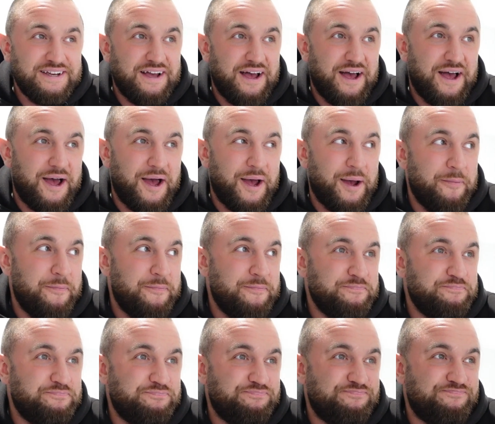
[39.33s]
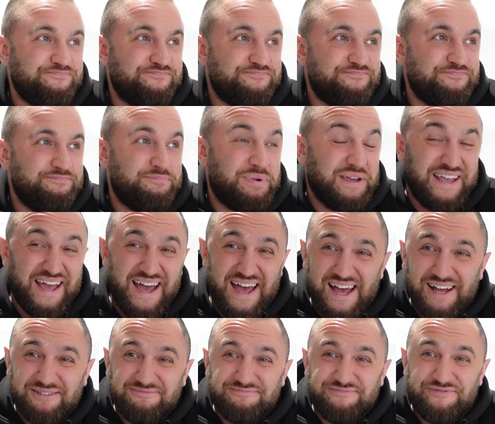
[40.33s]
But
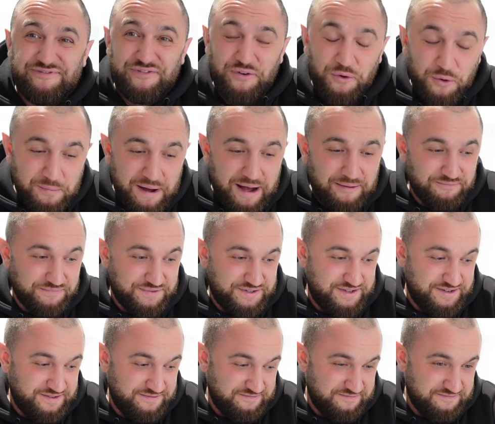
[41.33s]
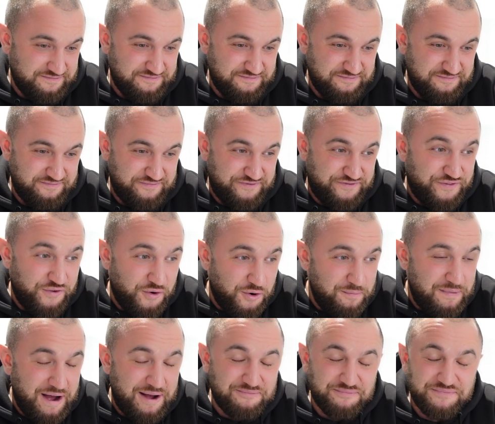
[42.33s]
yeah, 4 months. 4
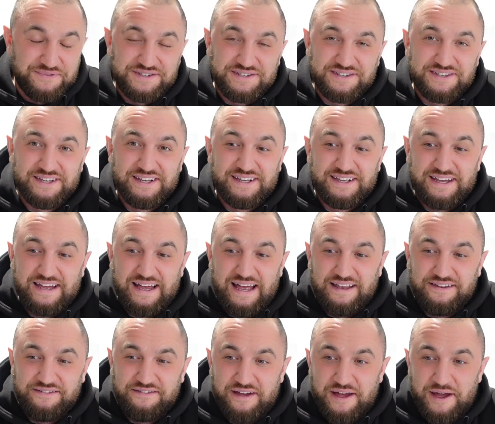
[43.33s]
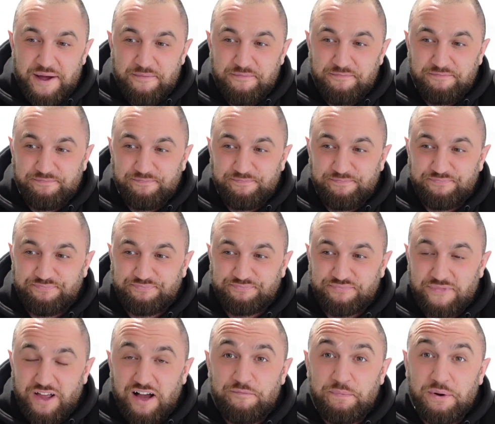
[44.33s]
months. And
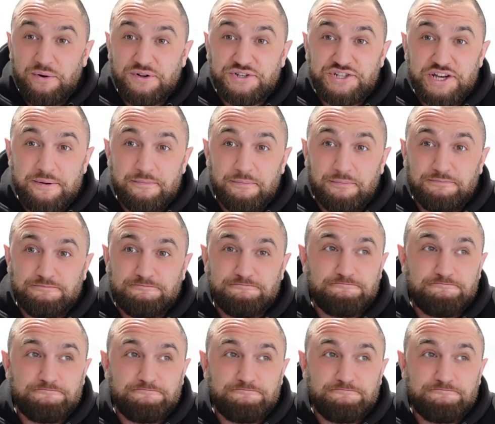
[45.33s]
I've built a gym.